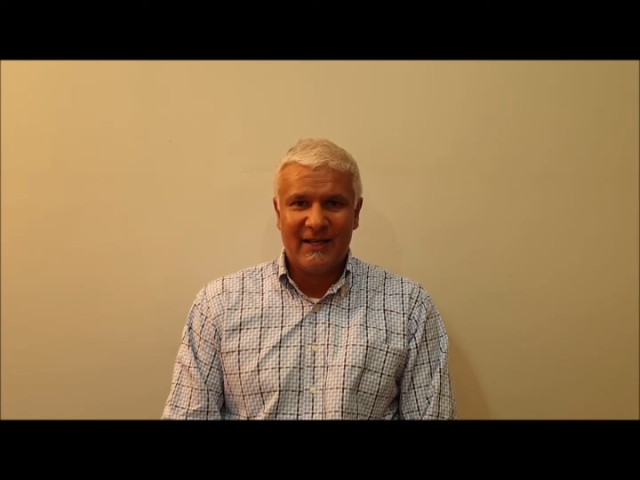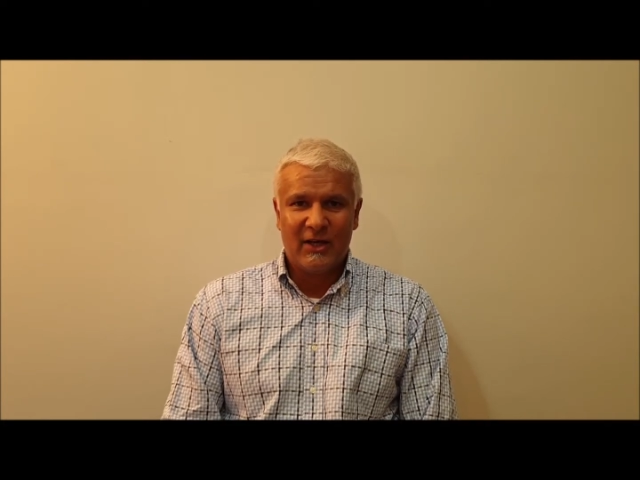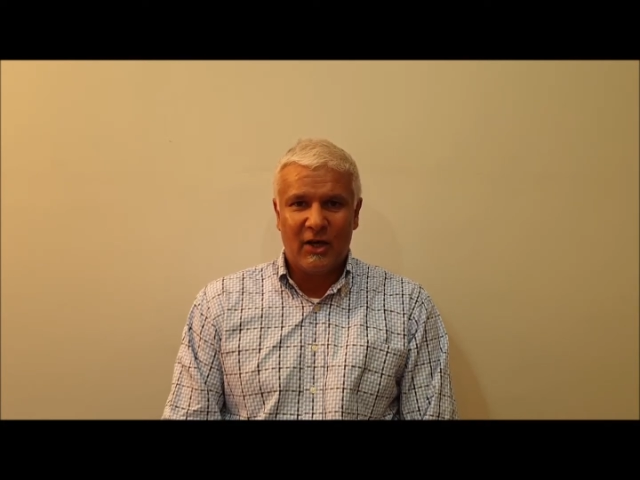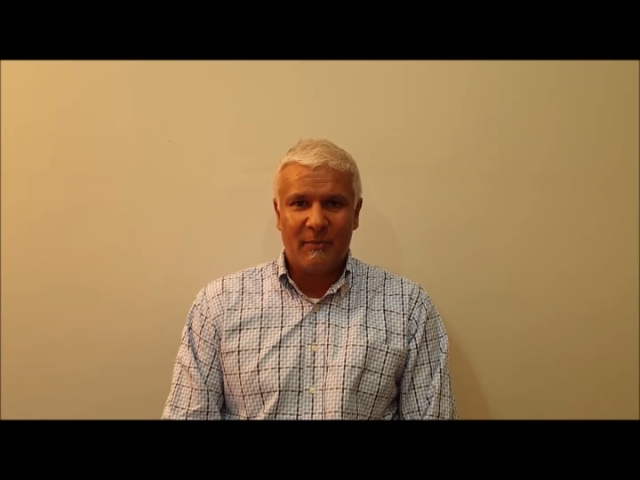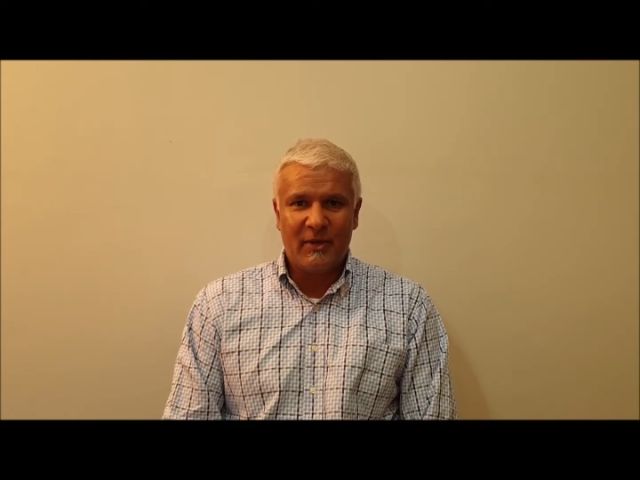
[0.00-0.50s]

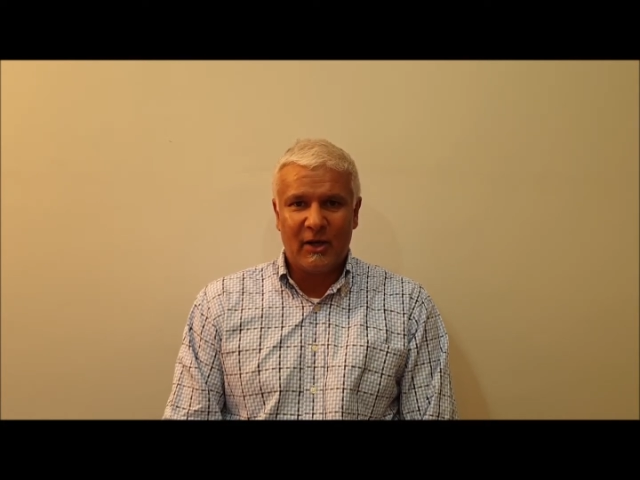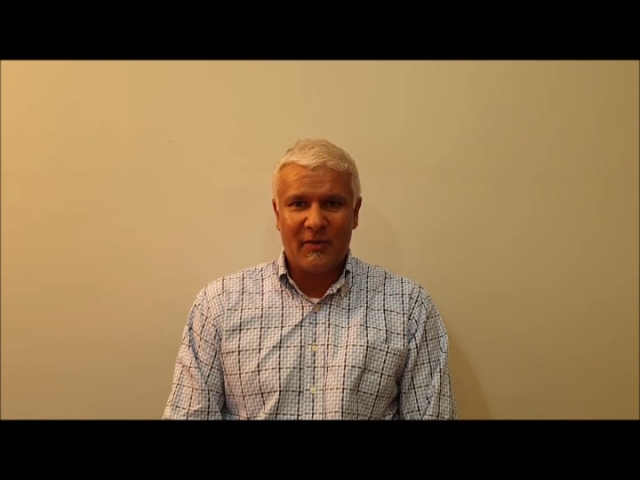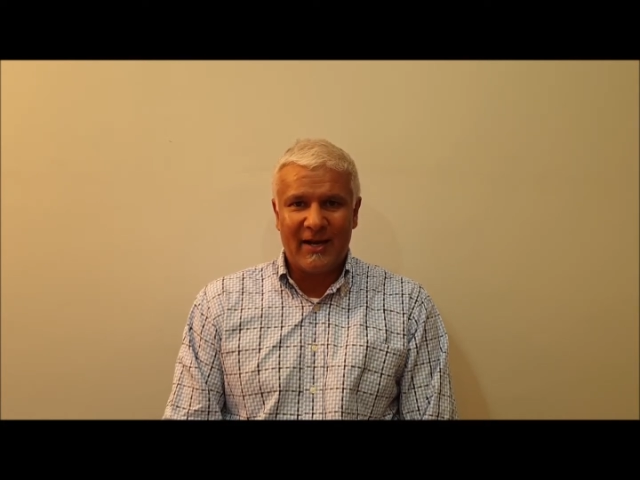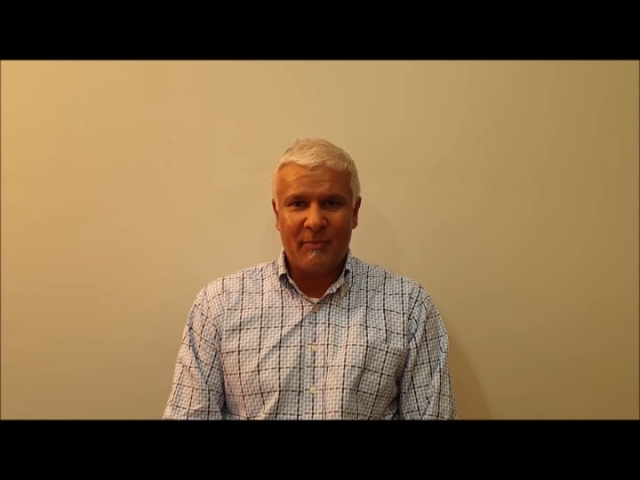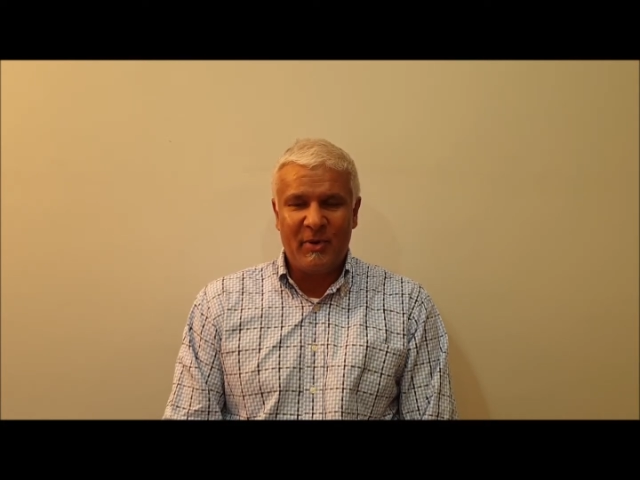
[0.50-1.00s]

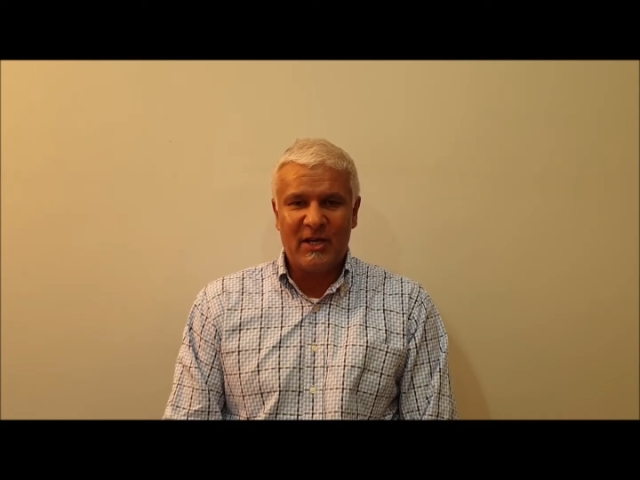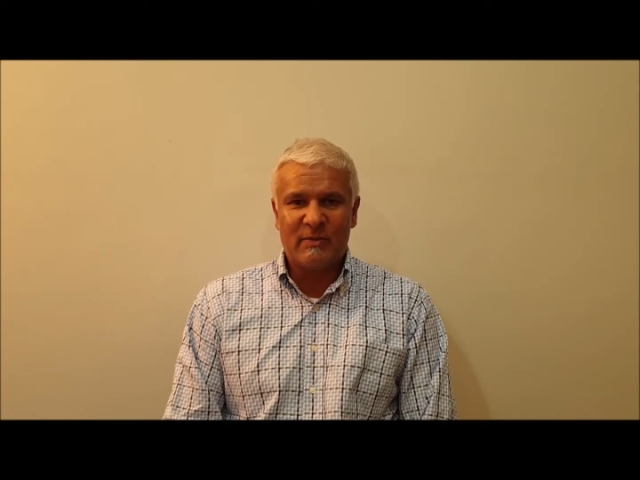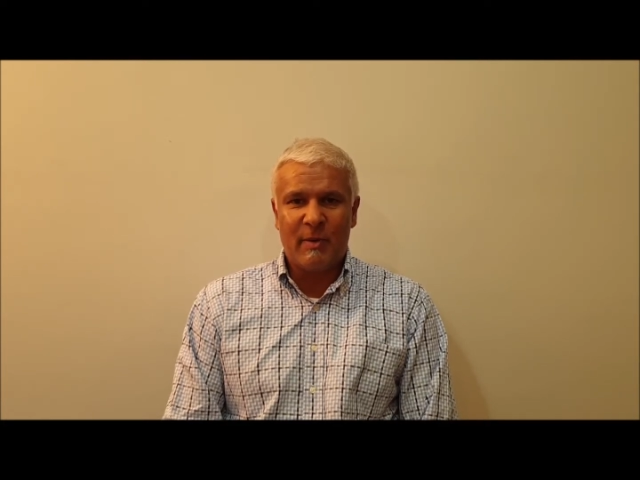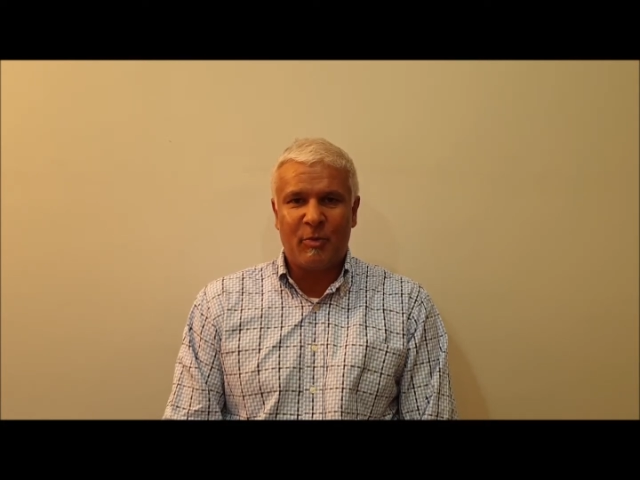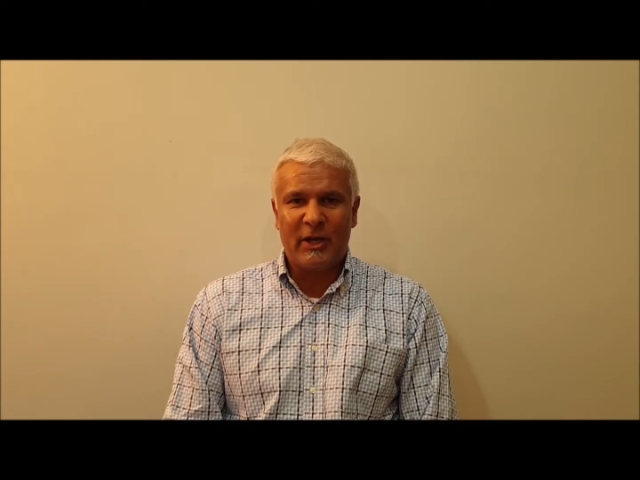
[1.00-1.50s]
that appears
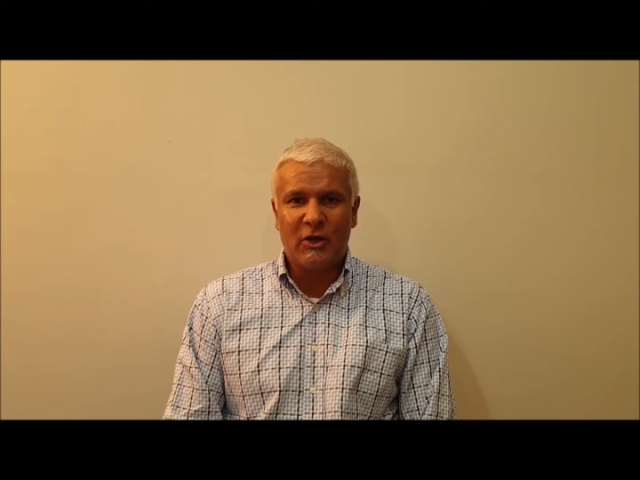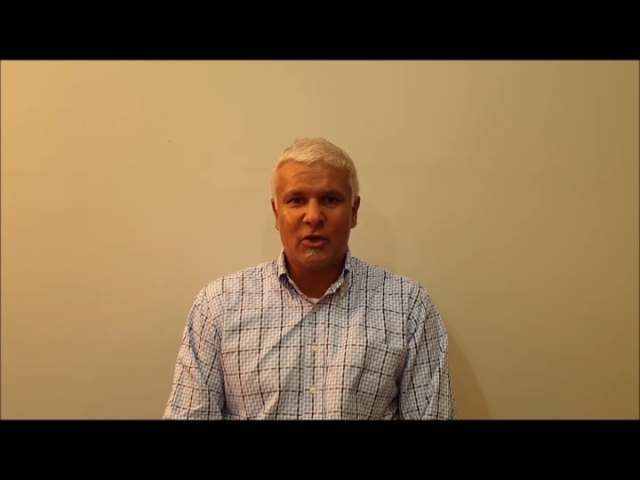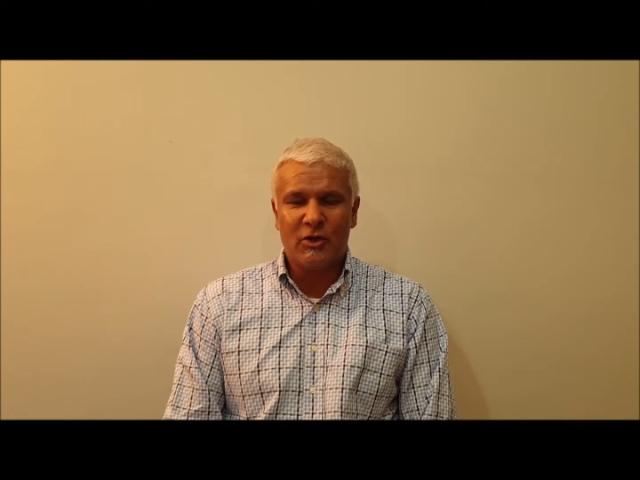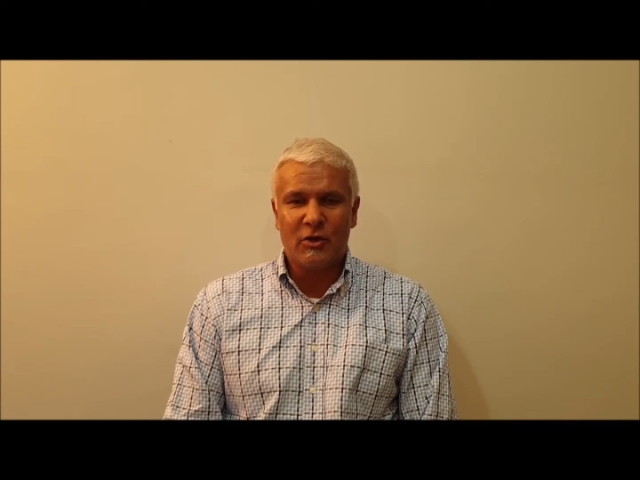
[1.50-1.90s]
to be pretty good